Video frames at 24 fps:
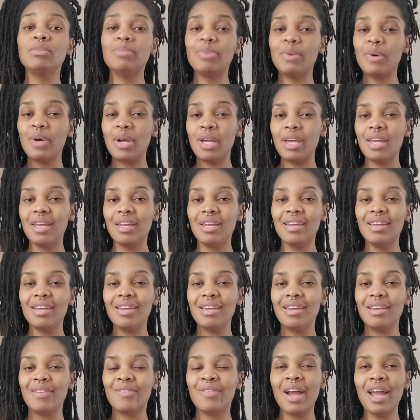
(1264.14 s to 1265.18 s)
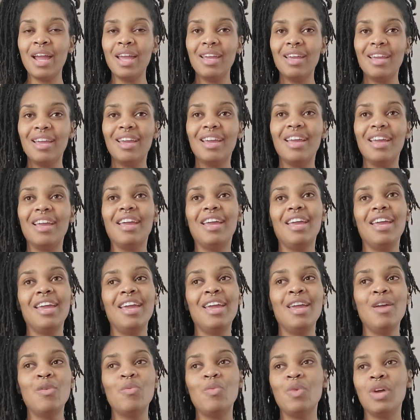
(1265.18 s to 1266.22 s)
Boy, right?
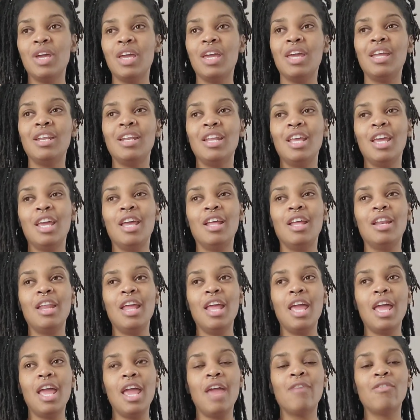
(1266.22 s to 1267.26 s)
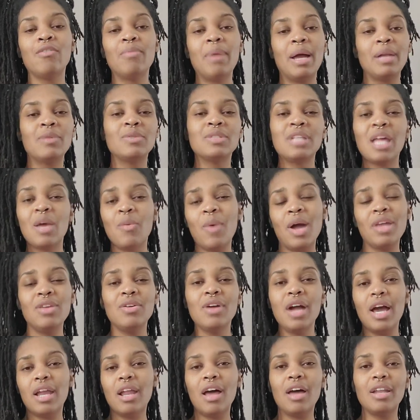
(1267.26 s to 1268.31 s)
And when everybody was like, why you
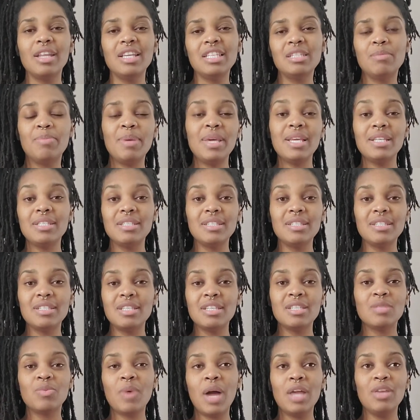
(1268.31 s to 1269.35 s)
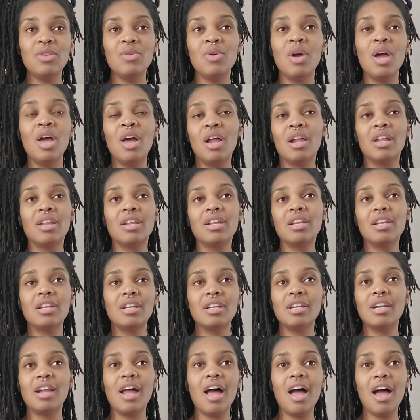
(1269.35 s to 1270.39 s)
got all these businesses? Why you
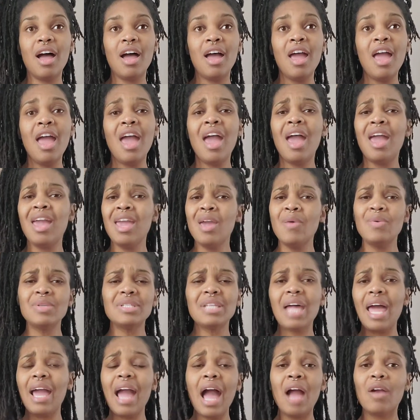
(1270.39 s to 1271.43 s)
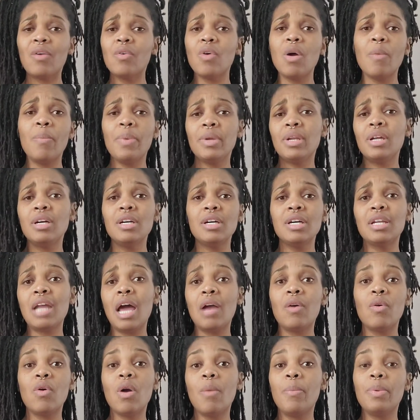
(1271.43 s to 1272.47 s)
And he was like, I grew up in the hood. I
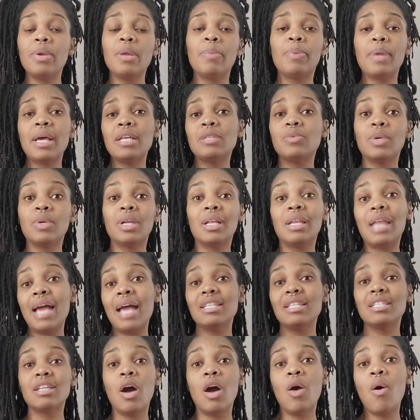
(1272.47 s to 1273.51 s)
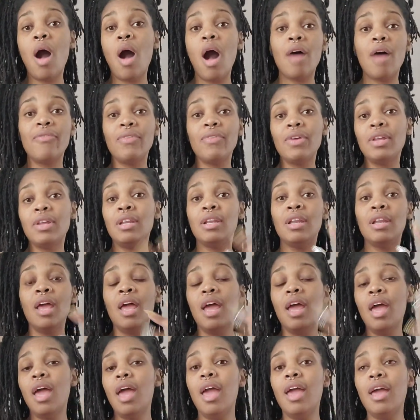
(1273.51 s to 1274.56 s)
grew up in a place where the lights go off. And
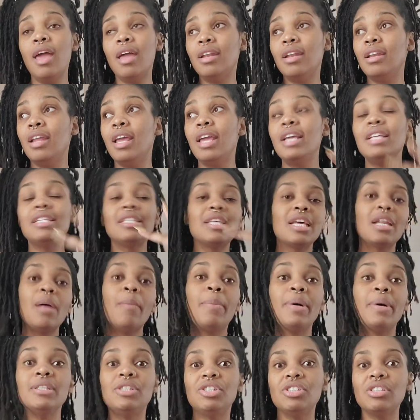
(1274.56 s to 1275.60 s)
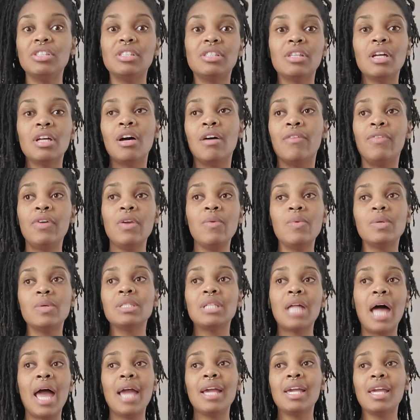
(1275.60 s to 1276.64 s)
he said a bunch of stuff. He was
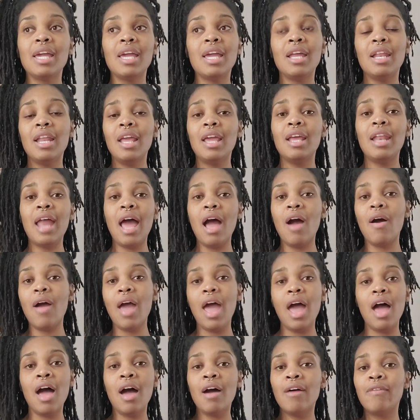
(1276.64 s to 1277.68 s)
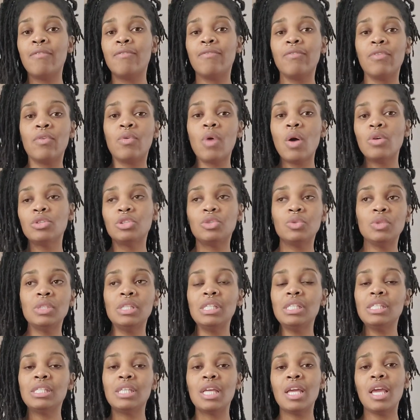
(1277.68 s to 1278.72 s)
like, and I don't have
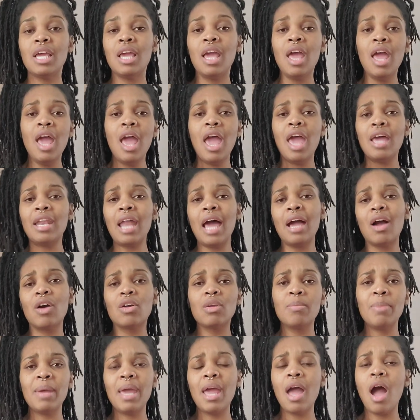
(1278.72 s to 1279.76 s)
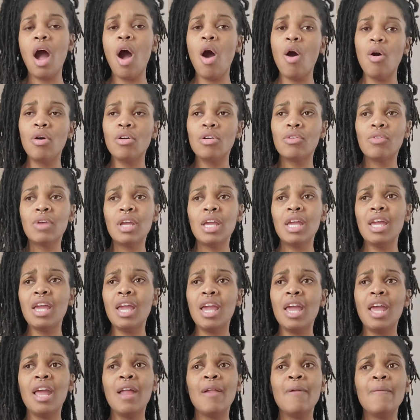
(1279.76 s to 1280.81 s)
groceries and I go to bed
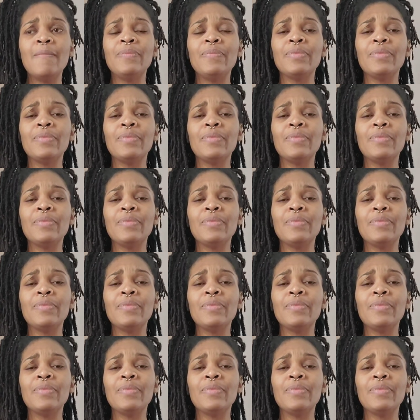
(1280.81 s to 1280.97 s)
hungry.